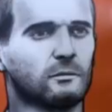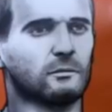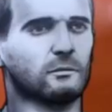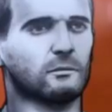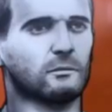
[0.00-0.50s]

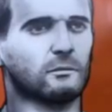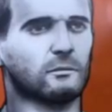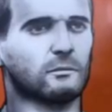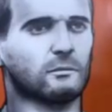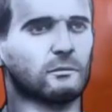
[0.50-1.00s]

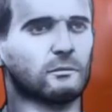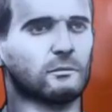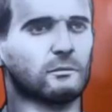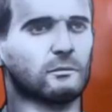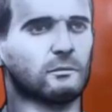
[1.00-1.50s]

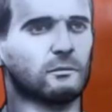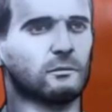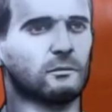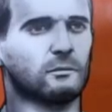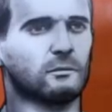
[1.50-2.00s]

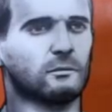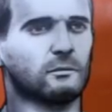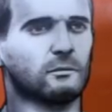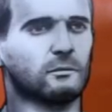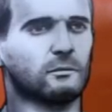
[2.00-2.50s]

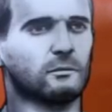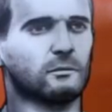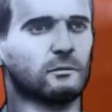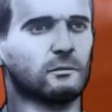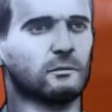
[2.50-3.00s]

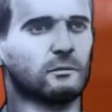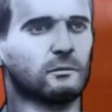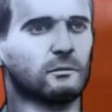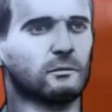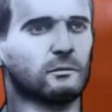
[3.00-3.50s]

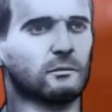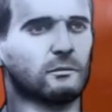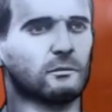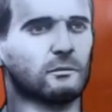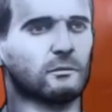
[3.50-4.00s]

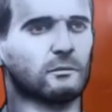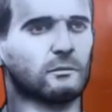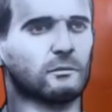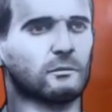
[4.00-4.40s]
(not speaking)